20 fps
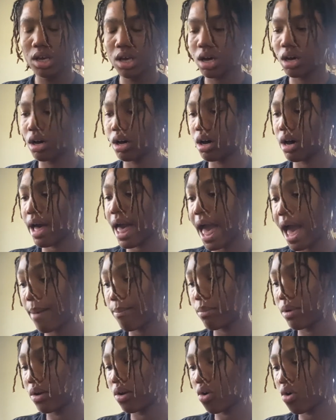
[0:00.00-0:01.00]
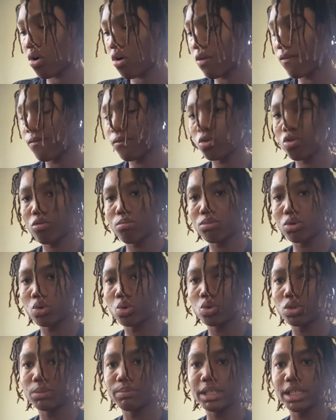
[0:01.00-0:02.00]
happen on full
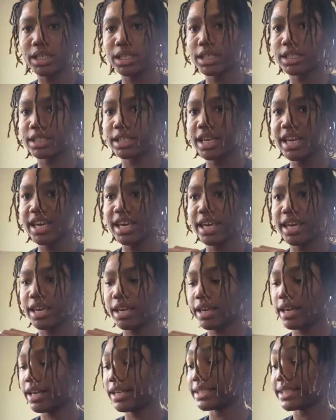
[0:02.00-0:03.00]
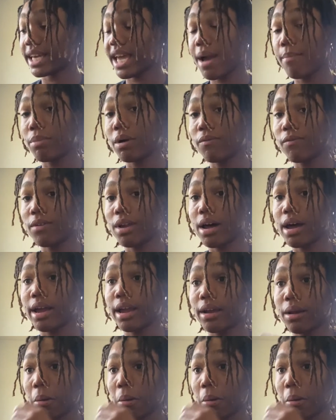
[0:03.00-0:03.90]
moons, because it is amplifying